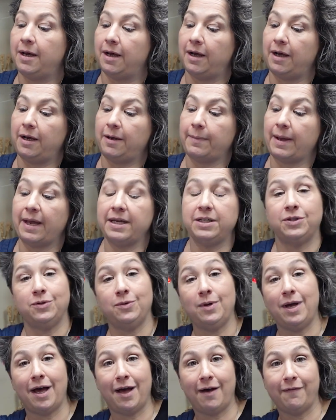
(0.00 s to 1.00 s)
I
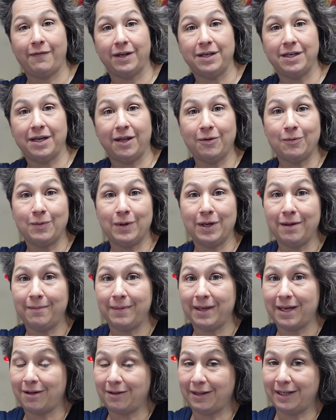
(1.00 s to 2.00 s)
do have another one
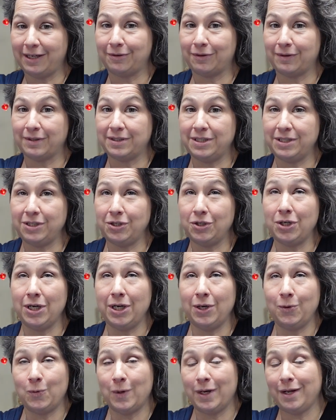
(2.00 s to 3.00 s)
coming out later this year
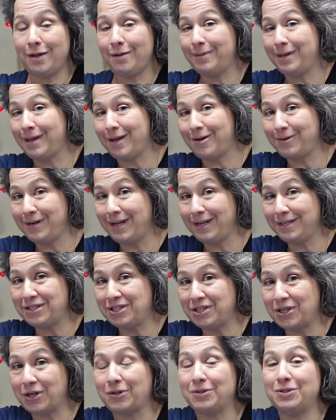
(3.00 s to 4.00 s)
and one coming out
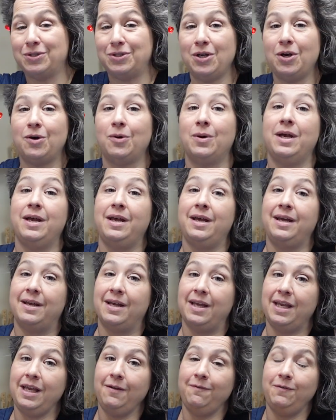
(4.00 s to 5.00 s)
next year. So
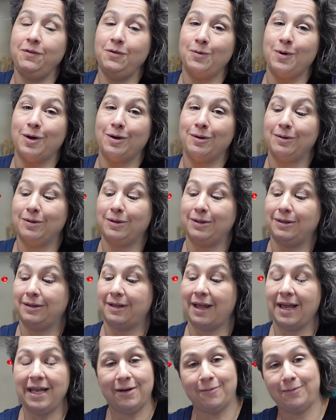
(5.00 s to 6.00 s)
if you
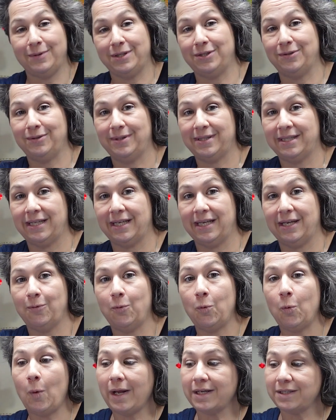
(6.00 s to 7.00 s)
like what you see,
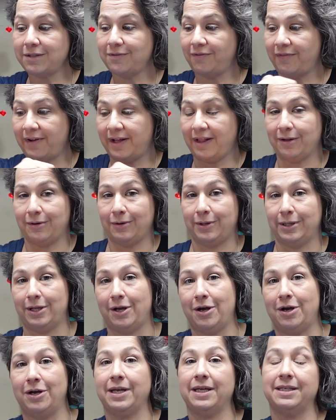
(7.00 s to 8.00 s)
want to follow
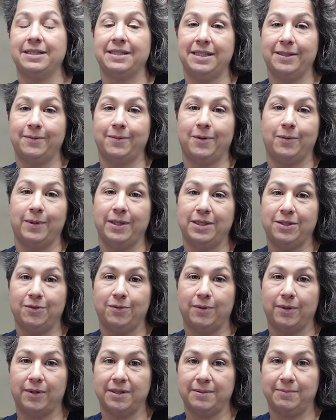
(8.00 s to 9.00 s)
along and see what we
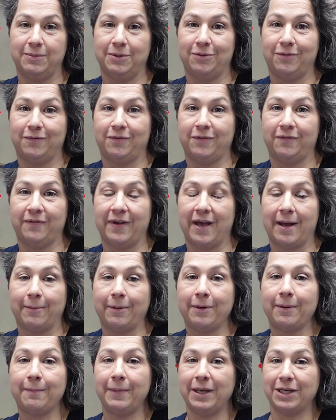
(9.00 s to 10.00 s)
do with this beautiful
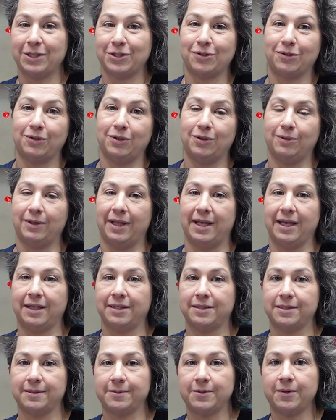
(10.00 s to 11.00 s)
fabric, make sure you like
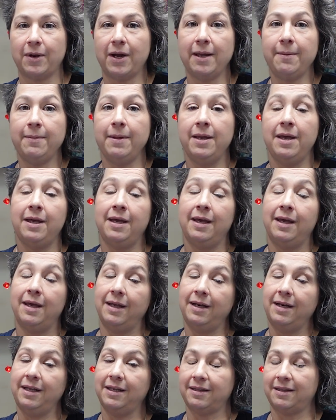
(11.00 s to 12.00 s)
and subscribe
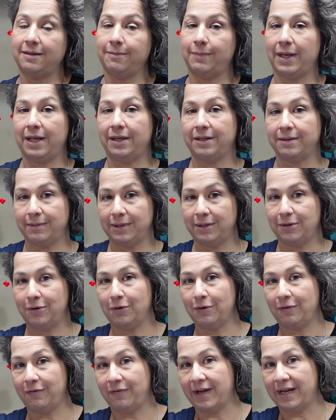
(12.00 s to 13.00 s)
and hit the bell to be
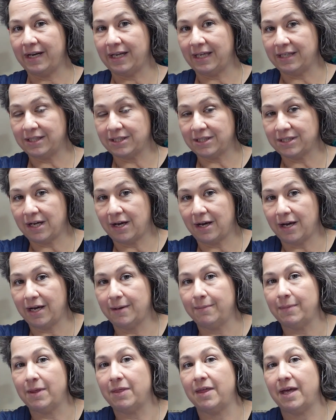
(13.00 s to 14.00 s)
notified each
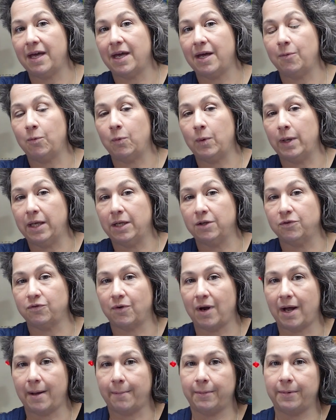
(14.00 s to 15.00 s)
time that we
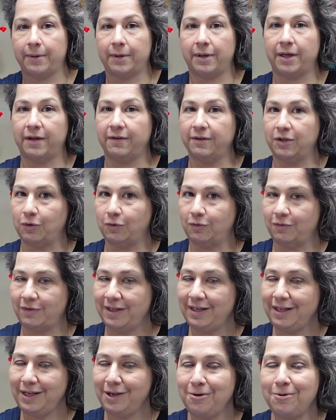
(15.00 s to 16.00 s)
drop a new
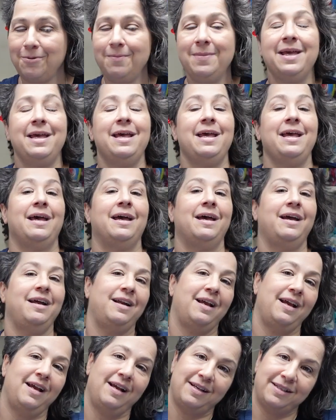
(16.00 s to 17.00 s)
video.
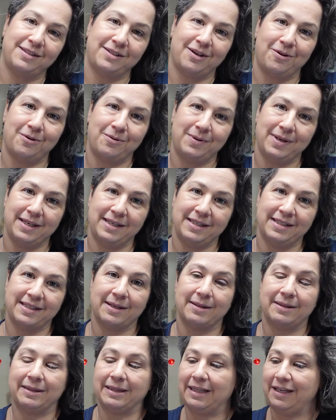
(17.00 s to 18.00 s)
And as always,
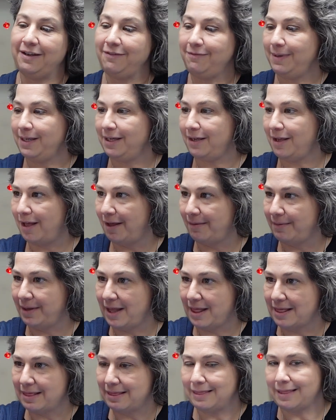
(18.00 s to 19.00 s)
leave me a
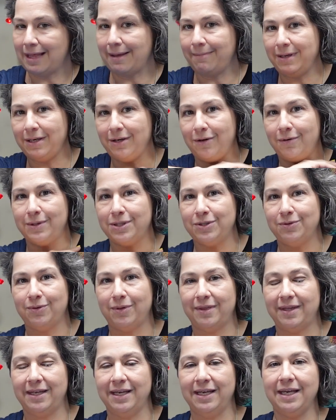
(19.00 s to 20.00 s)
comment, let me know what you
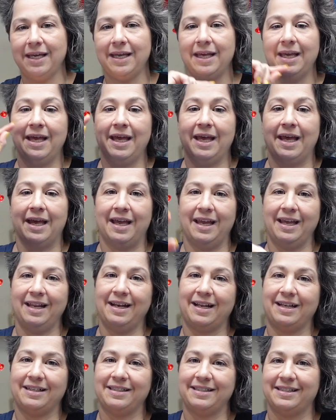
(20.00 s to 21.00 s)
think,
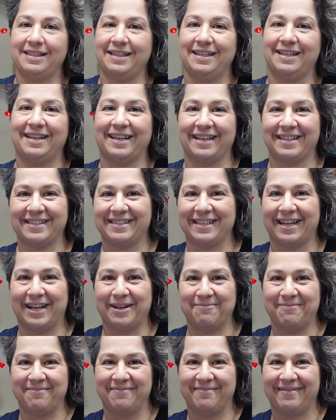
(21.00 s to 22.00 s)
and I'll see you next
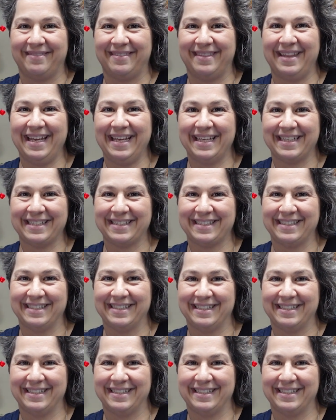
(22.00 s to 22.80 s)
time. Thanks.